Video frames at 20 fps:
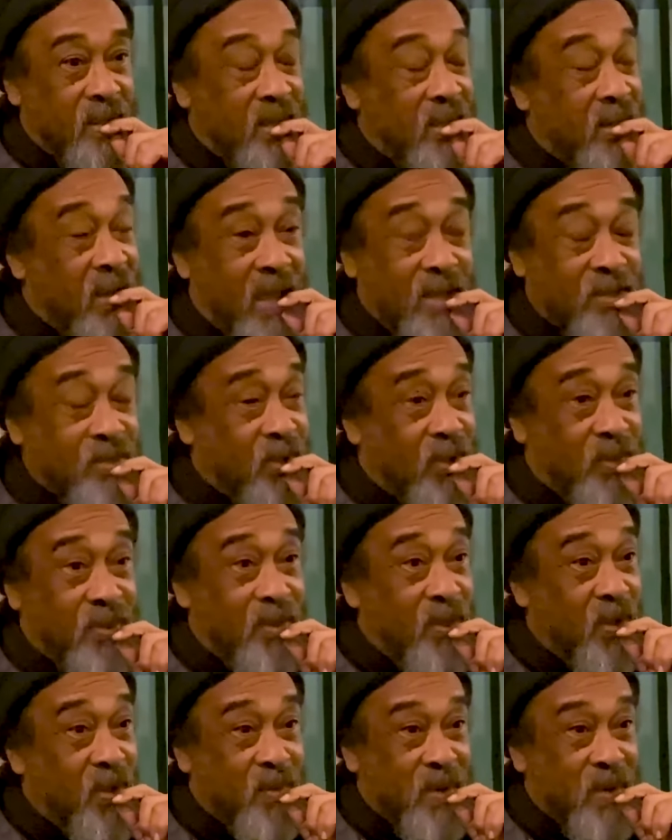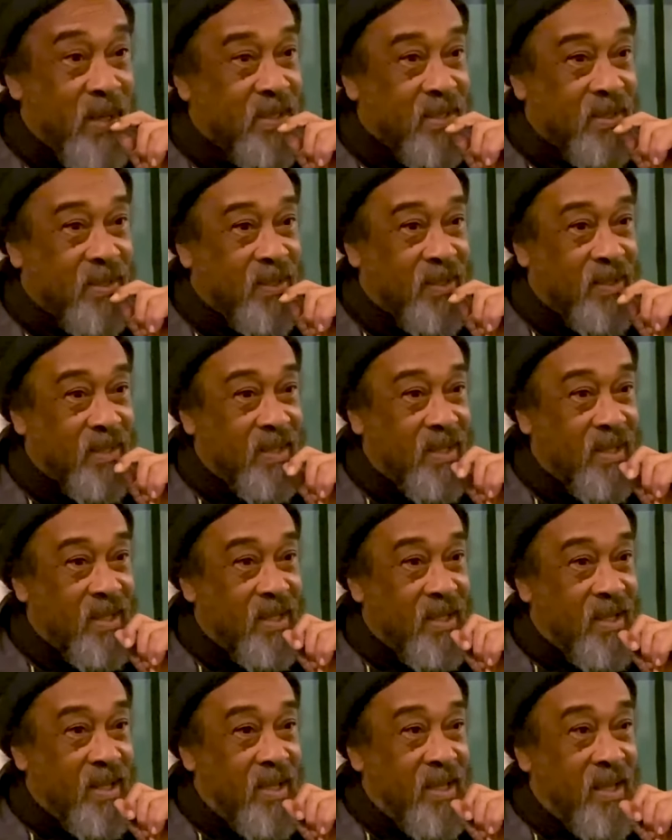That's not theoretical.
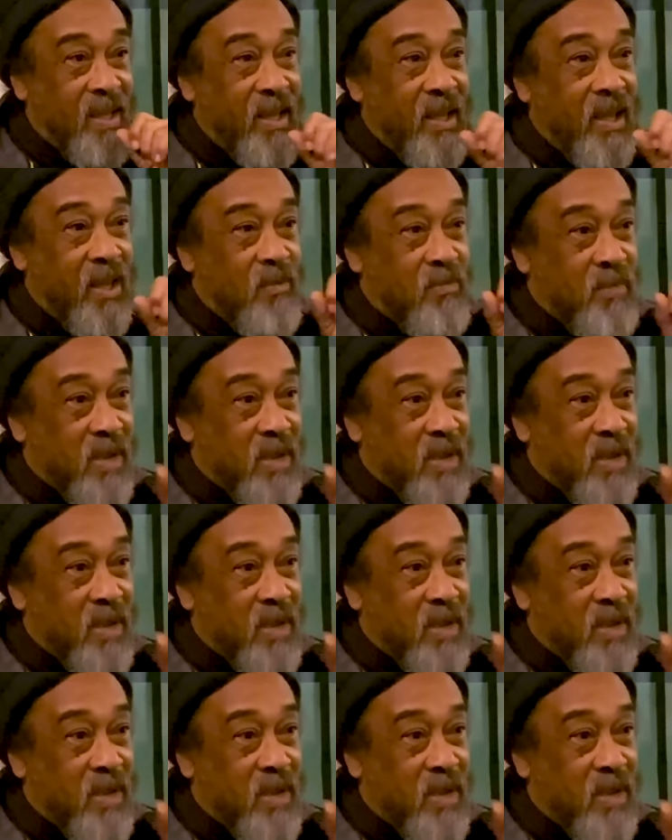It